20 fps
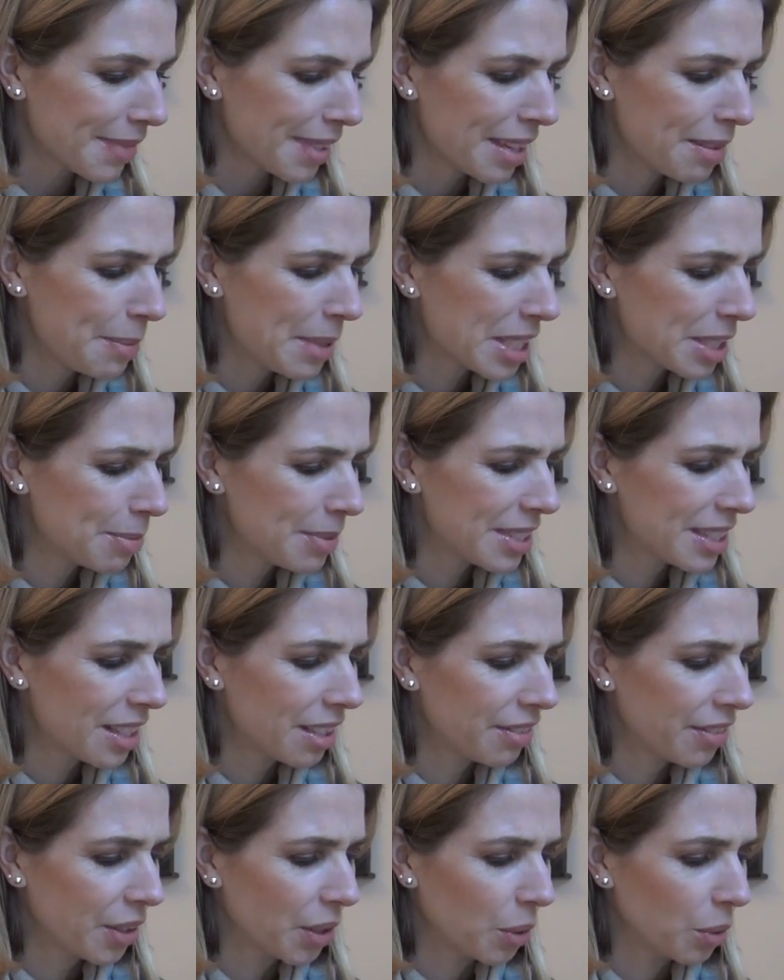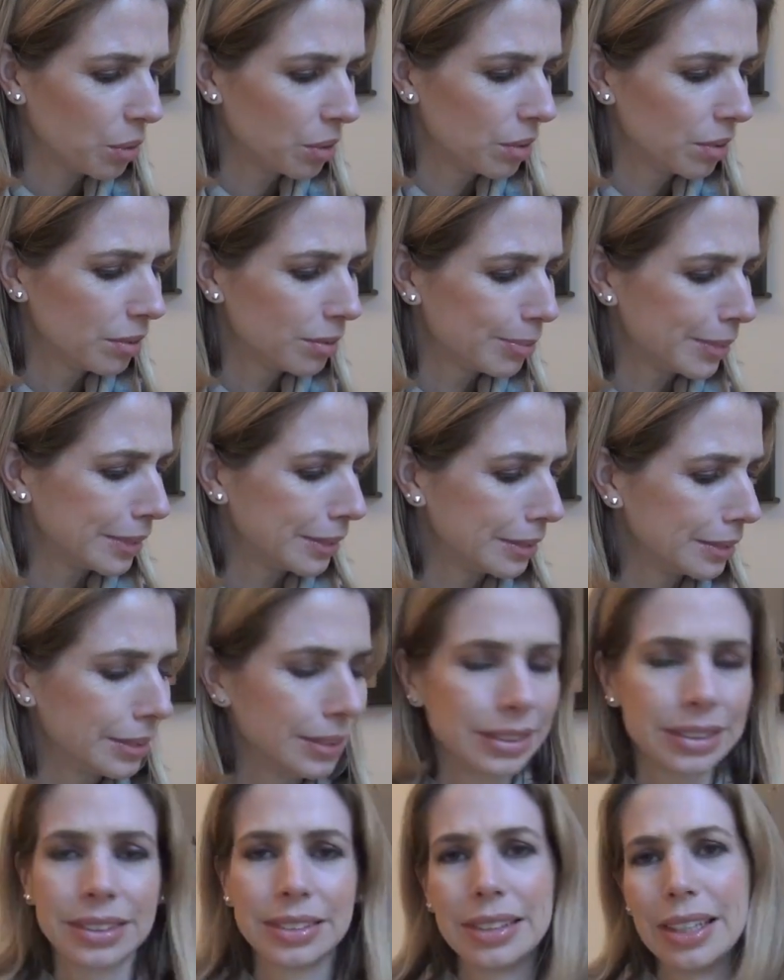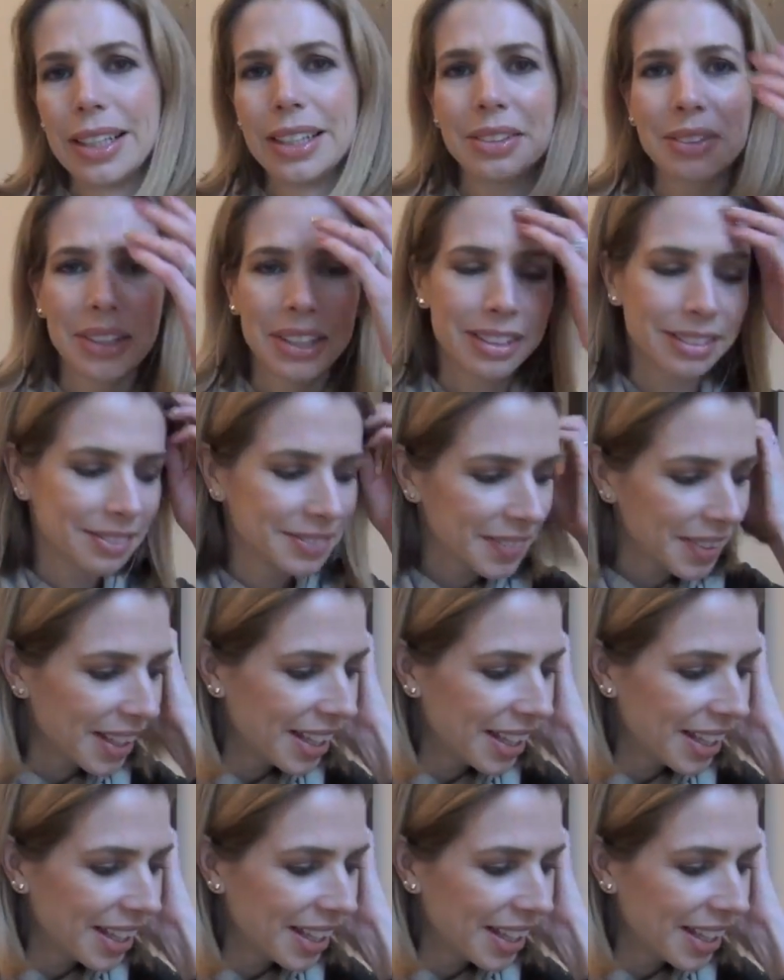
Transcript: It makes me sound very old, but I don't care.